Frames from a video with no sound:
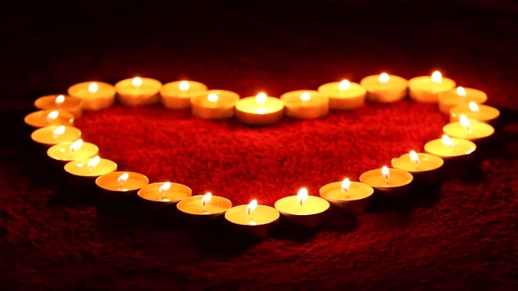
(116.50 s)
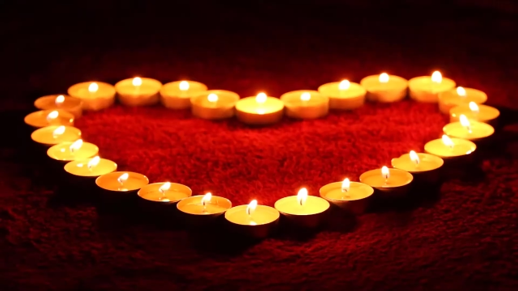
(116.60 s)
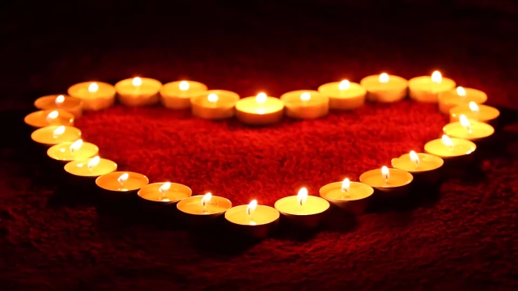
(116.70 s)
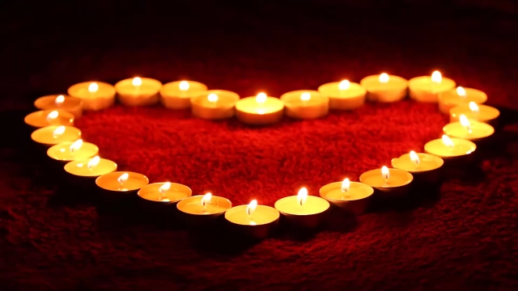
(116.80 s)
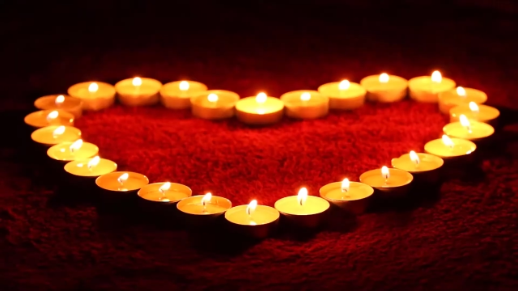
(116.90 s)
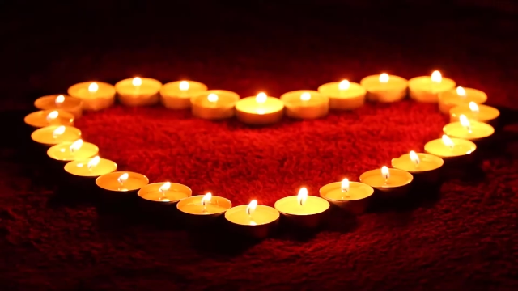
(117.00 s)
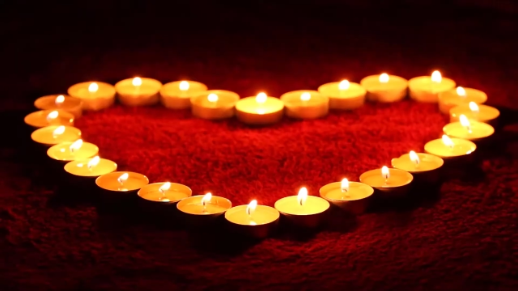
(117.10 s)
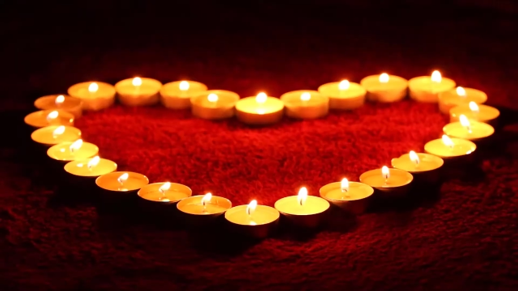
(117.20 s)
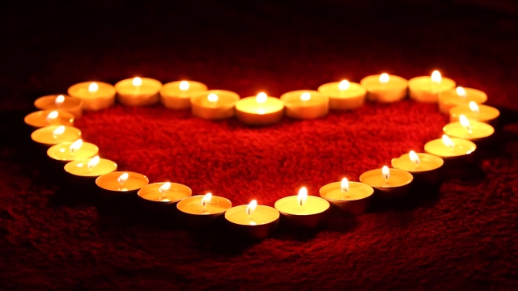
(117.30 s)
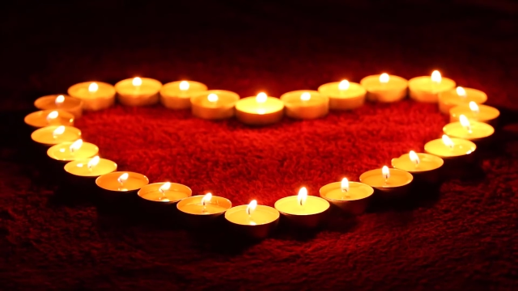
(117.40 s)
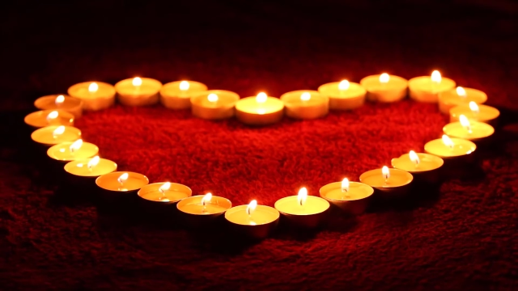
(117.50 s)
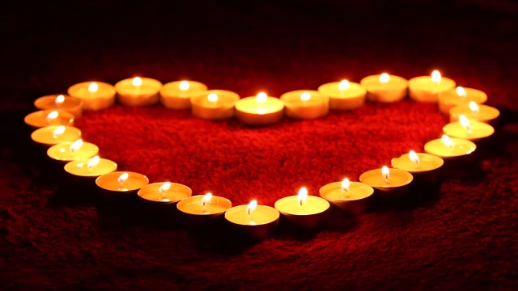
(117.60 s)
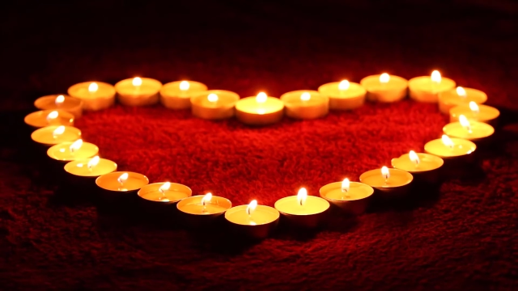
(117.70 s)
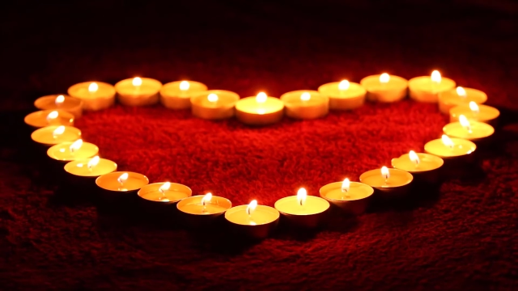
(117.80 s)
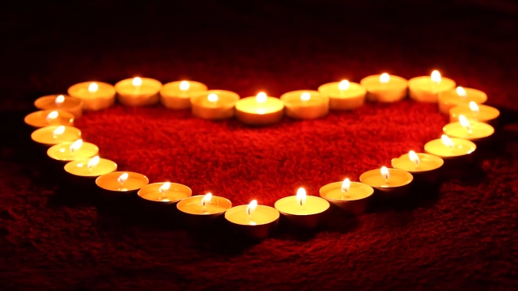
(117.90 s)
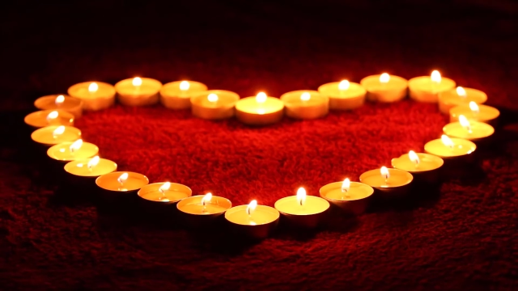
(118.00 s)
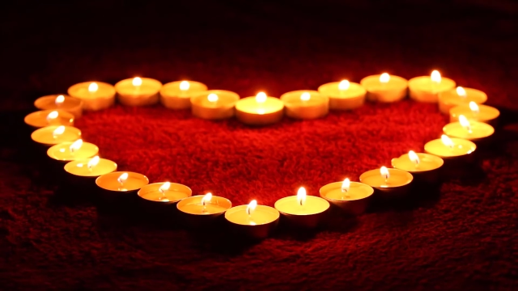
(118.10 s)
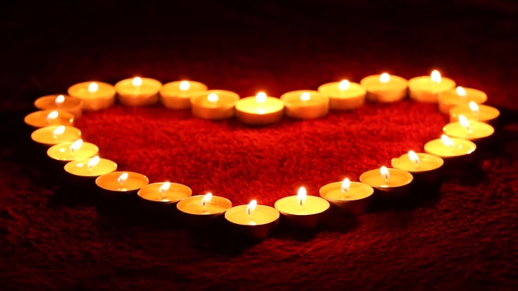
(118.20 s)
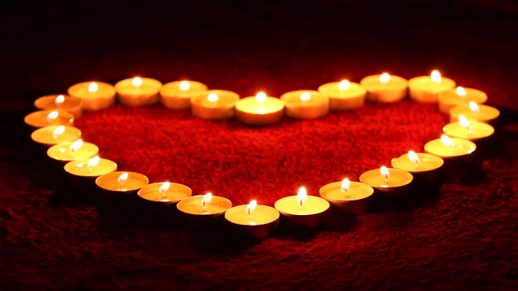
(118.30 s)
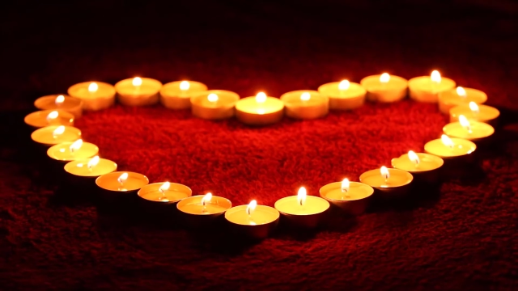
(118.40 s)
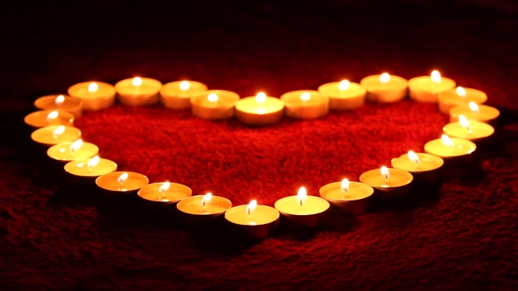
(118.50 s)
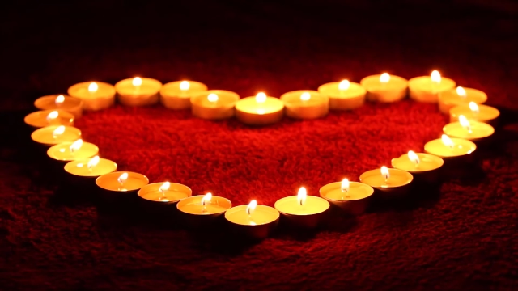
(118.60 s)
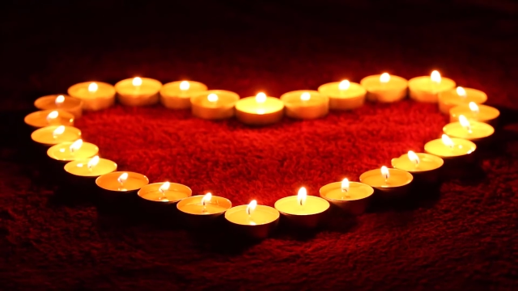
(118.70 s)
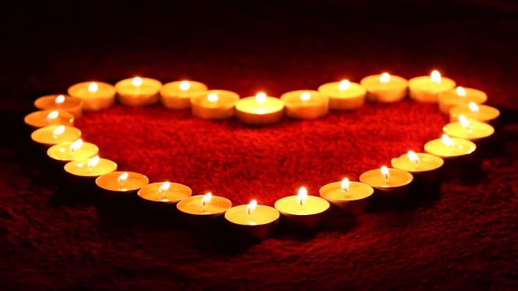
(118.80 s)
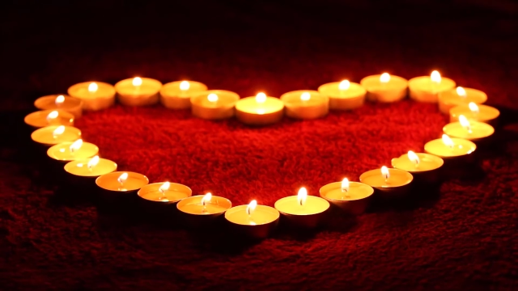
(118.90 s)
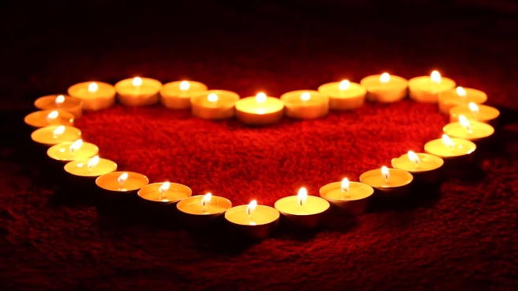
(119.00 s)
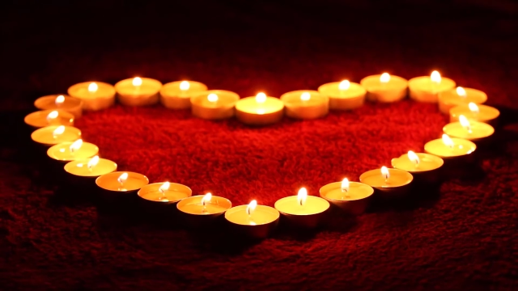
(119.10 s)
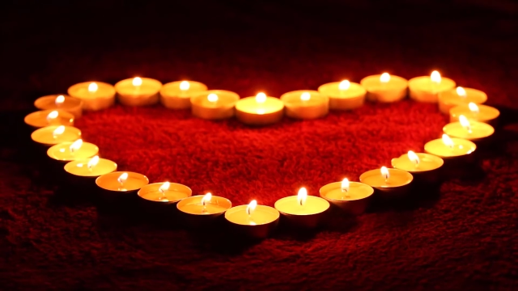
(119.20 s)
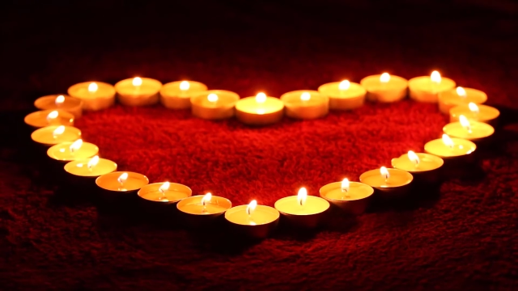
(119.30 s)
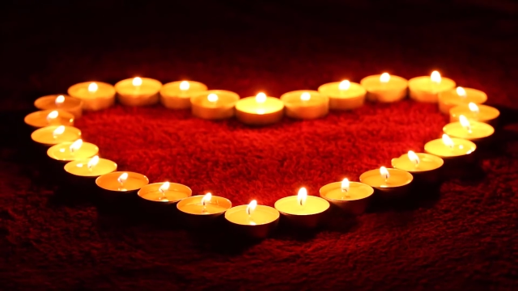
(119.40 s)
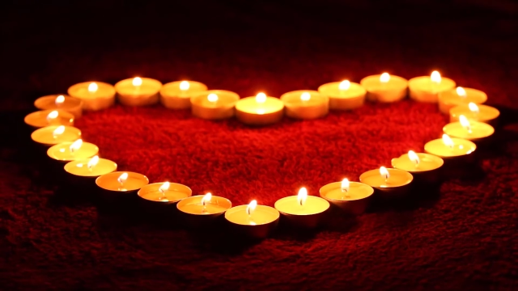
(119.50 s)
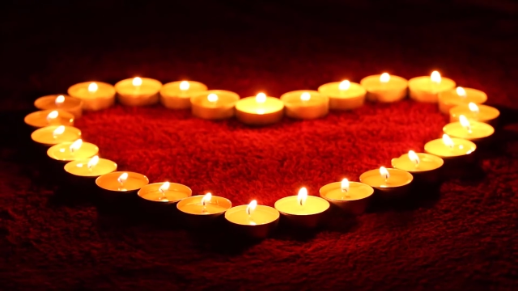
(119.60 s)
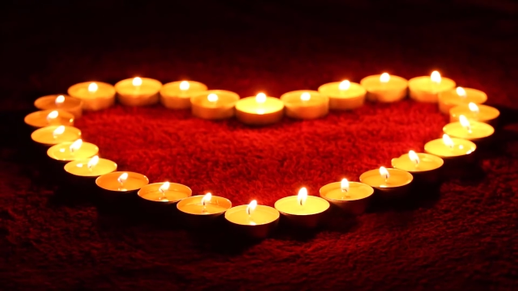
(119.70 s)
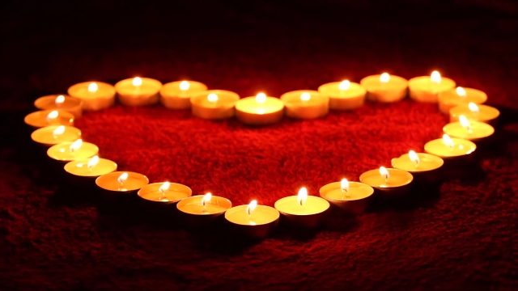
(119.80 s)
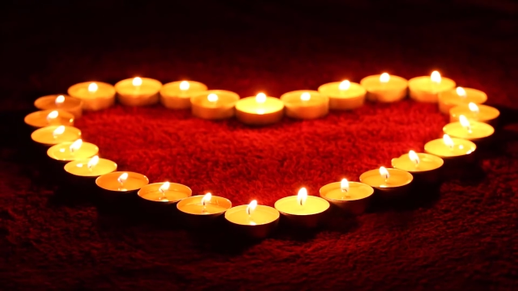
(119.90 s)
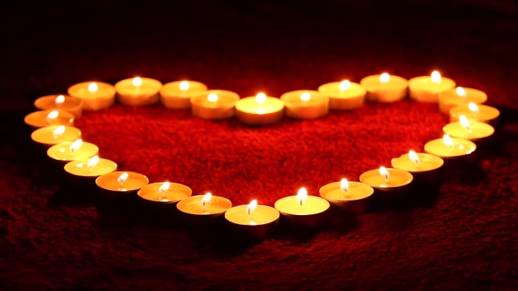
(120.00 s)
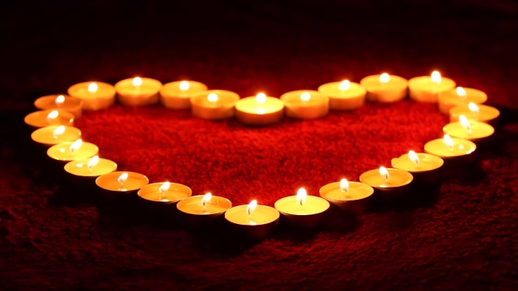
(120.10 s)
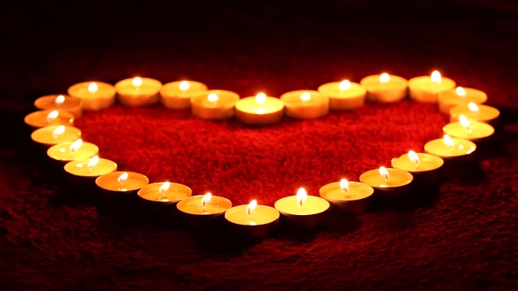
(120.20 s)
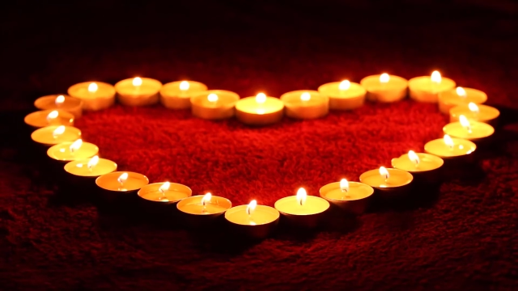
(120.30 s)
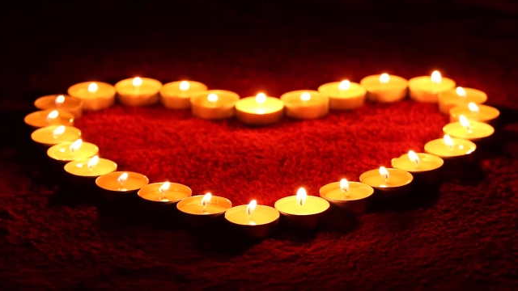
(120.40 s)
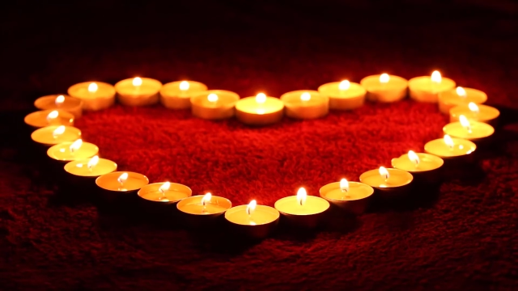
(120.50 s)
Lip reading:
(no speaker visible)